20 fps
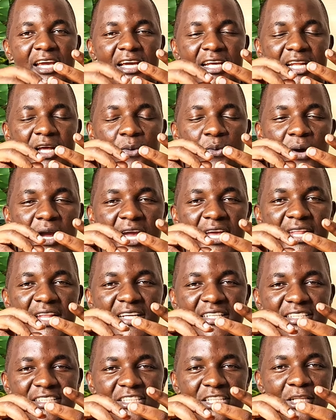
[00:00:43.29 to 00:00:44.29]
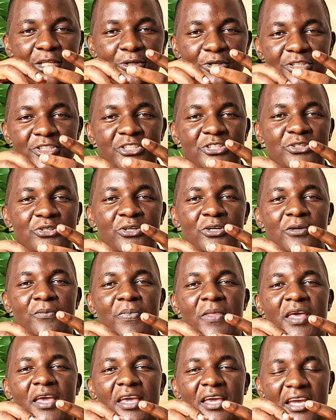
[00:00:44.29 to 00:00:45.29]
in a way that is
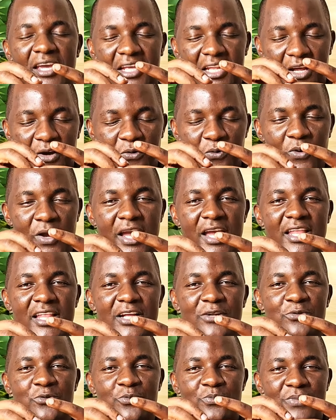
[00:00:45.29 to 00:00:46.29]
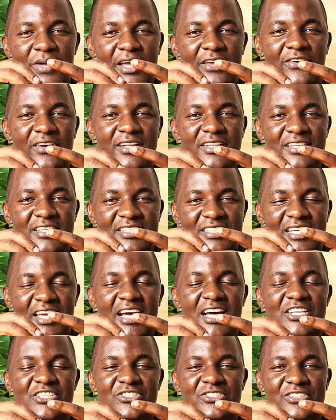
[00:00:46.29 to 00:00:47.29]
logical, in a way that will make your
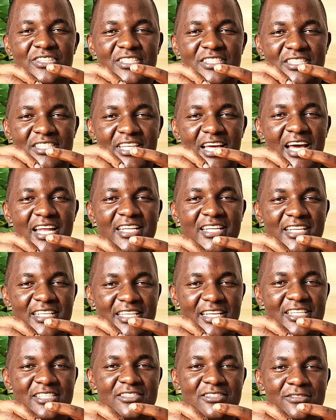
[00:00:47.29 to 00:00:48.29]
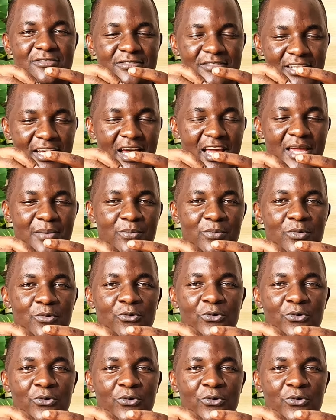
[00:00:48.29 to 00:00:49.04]
discussion stand the test of time.